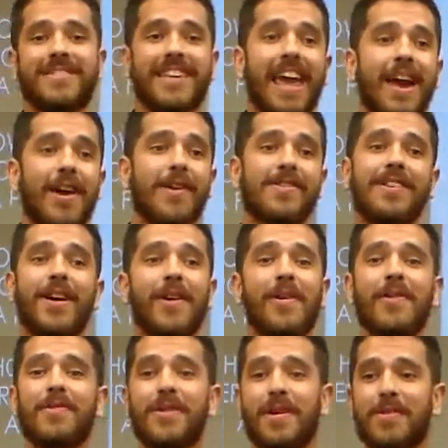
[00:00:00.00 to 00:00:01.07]
I'm scared,
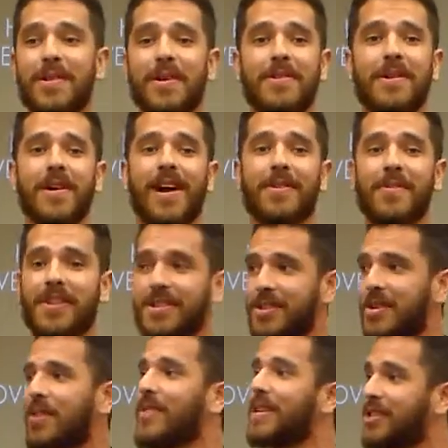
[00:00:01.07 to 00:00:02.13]
no, no, no, no, I don't want
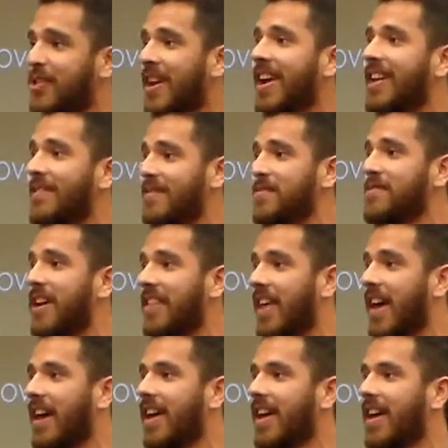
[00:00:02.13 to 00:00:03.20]
to do it. Raise your hand if you've done
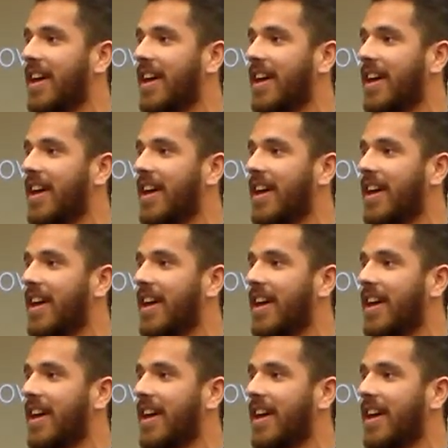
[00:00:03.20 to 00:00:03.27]
it.